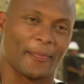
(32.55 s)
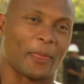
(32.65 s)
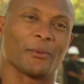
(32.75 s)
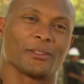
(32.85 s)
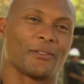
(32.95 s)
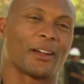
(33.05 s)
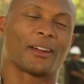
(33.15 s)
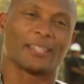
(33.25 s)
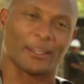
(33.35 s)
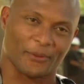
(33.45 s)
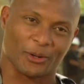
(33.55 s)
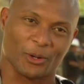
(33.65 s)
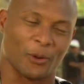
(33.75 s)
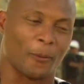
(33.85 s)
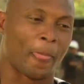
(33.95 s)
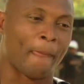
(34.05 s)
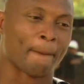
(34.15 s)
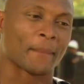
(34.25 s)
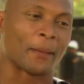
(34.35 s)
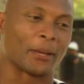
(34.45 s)
It was very difficult,
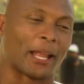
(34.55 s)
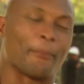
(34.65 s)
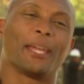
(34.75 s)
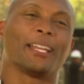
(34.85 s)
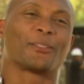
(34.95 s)
but I made